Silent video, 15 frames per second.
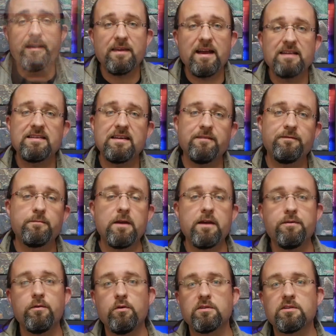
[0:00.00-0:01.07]
that's it for my
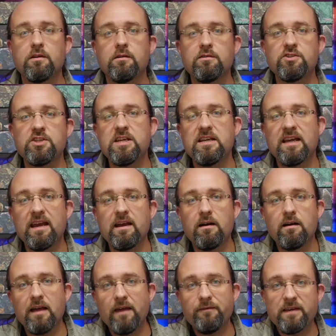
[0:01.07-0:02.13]
thoughts on
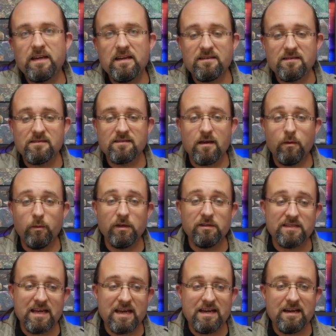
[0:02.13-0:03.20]
GKR Heavy Hitters. I will
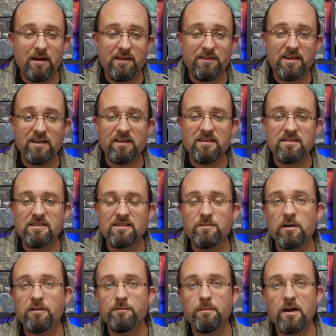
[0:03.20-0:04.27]
say I think this is
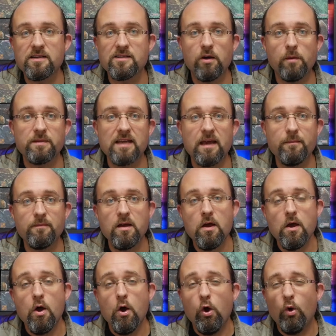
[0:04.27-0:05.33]
one of my top 10
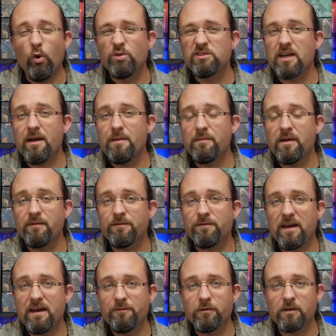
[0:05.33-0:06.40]
all-time
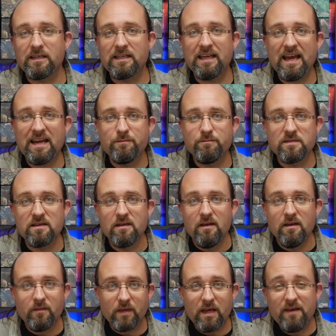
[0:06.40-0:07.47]
favorite games.
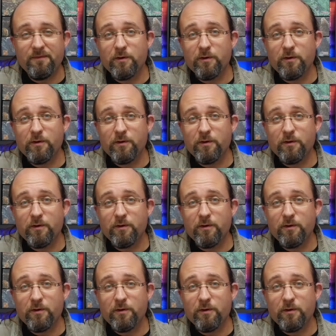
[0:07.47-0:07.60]
If